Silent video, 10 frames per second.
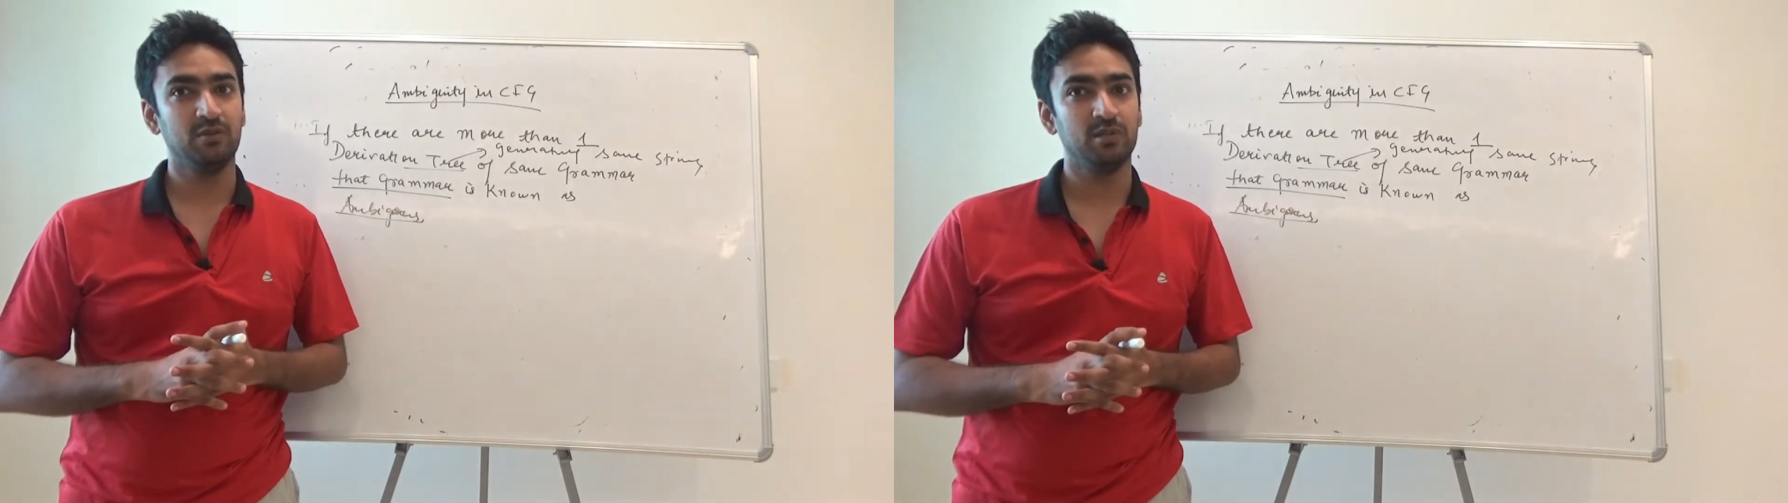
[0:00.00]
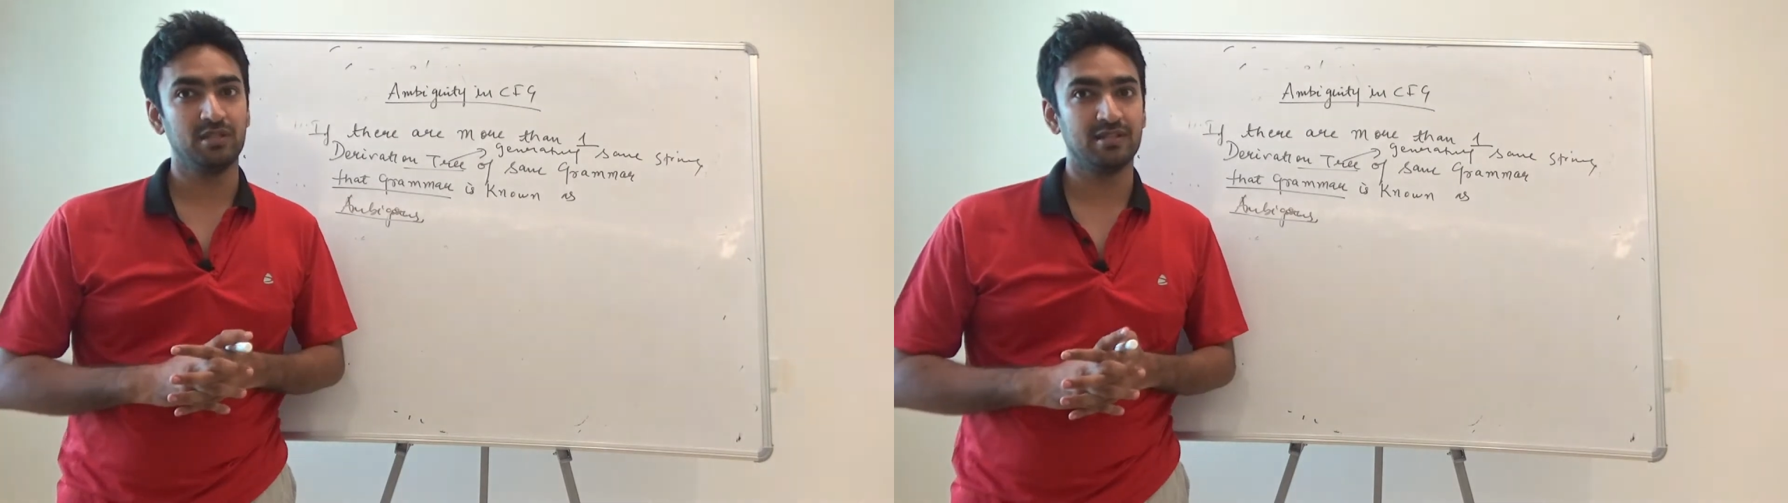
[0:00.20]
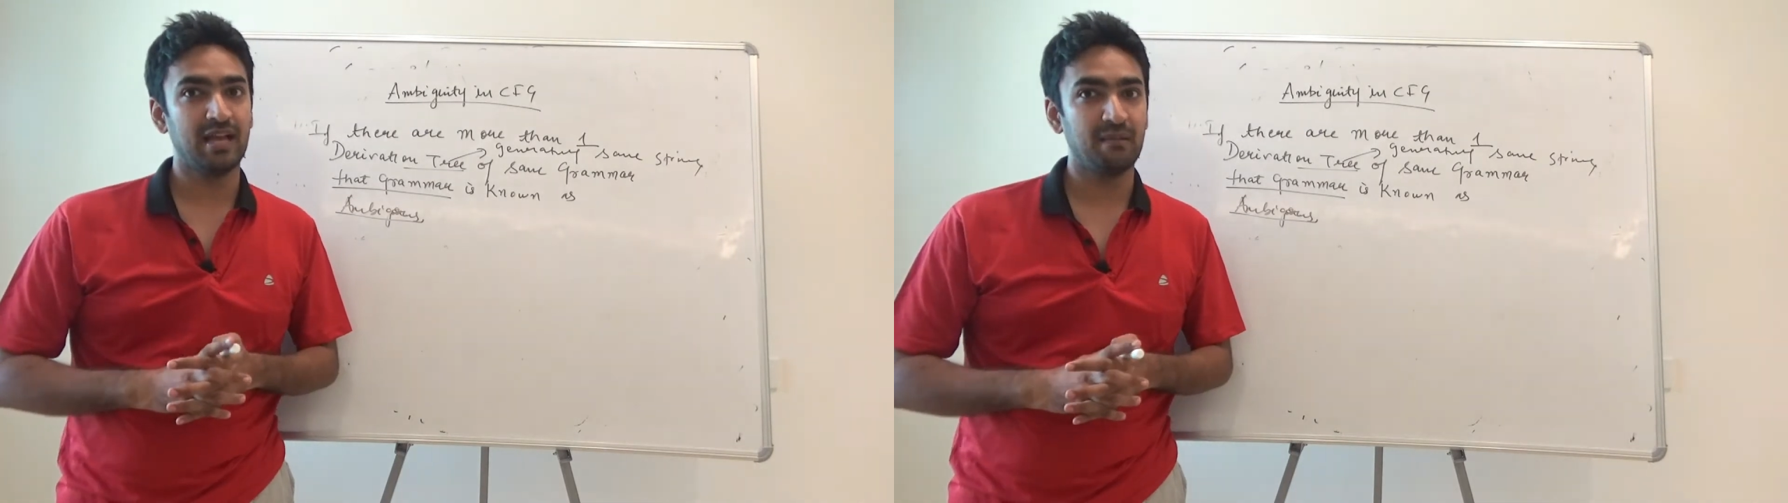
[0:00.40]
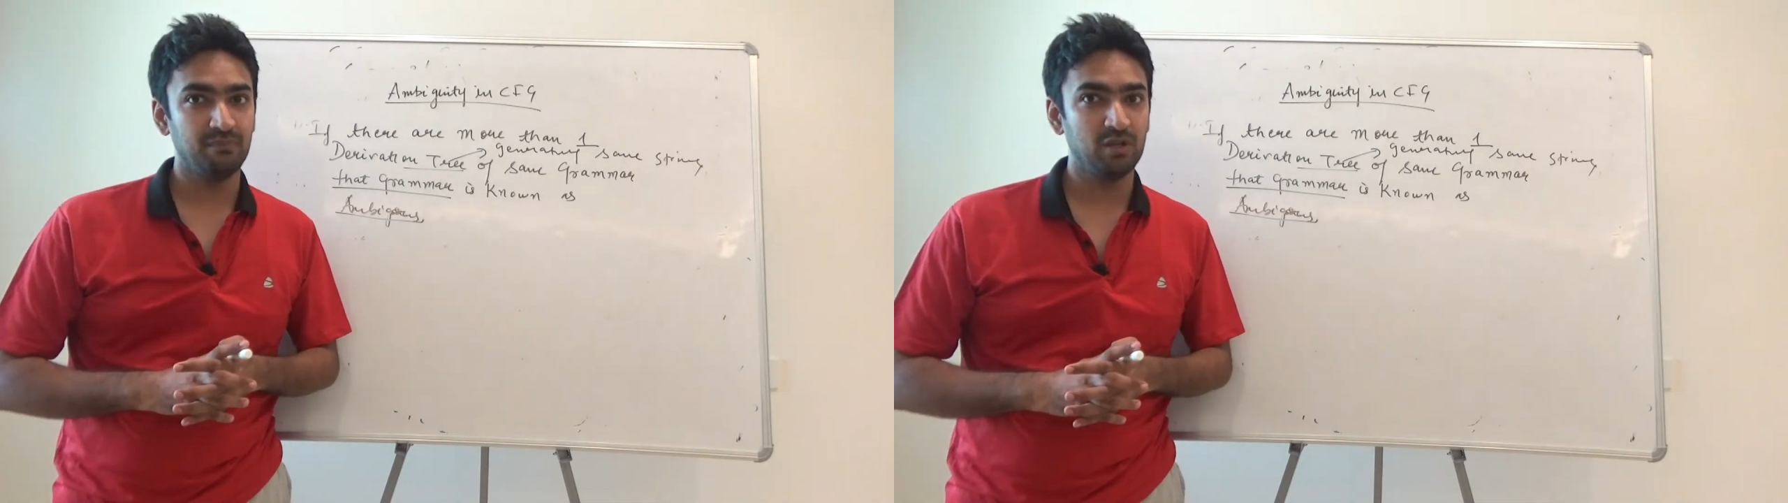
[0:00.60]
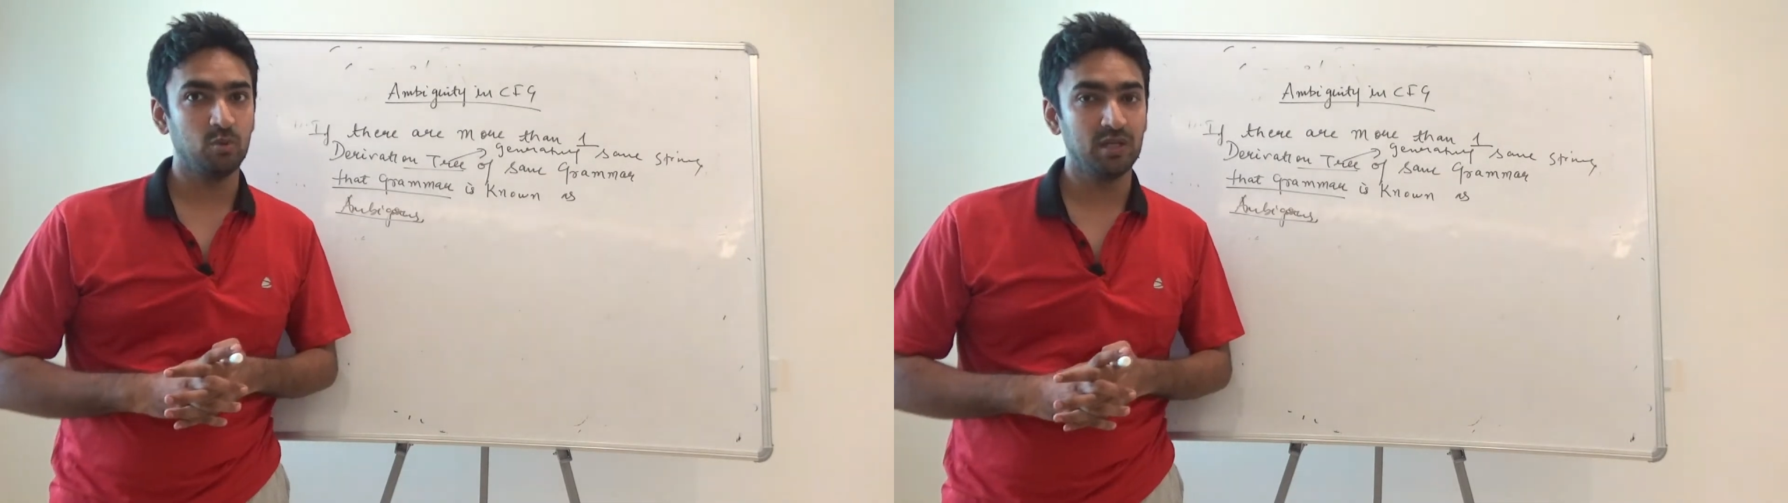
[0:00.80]
which is
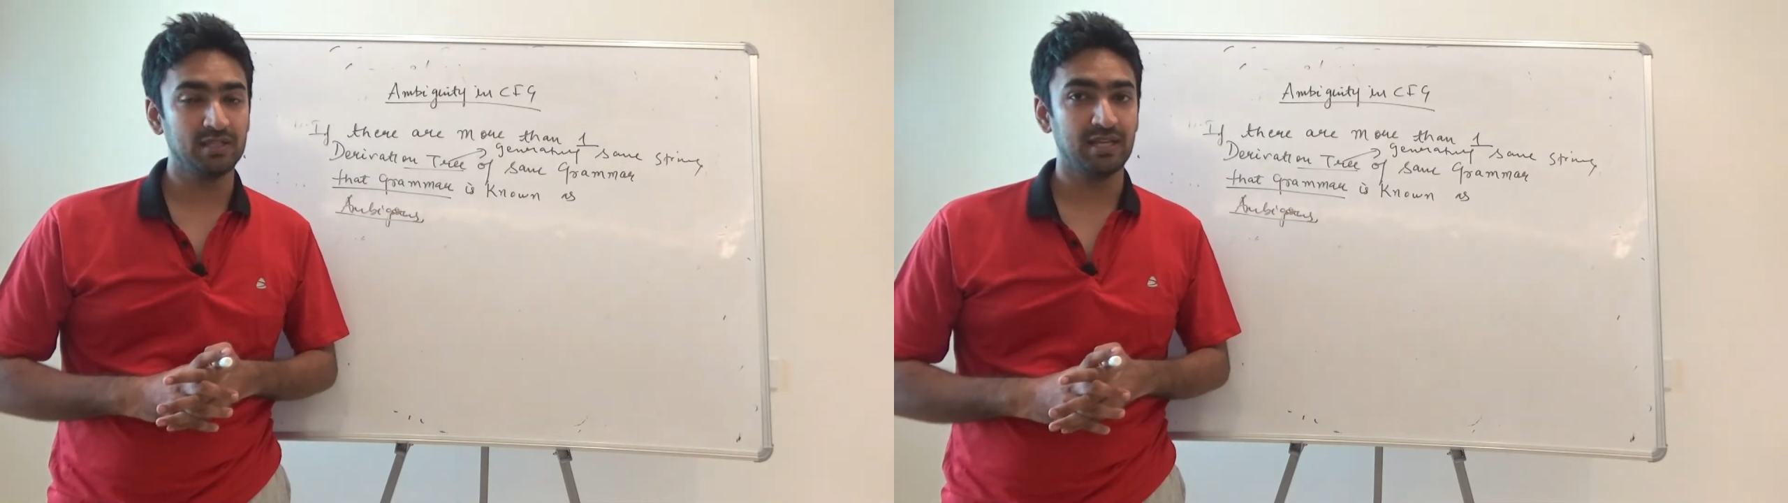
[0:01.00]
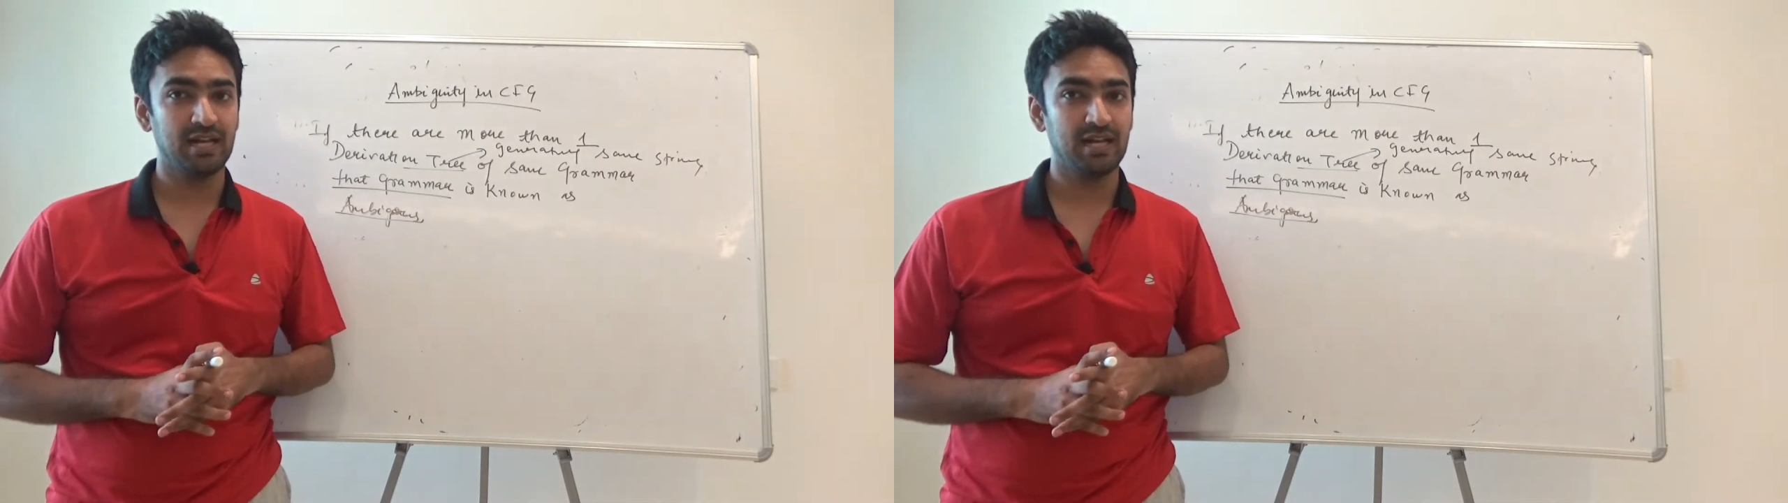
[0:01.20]
ambiguous,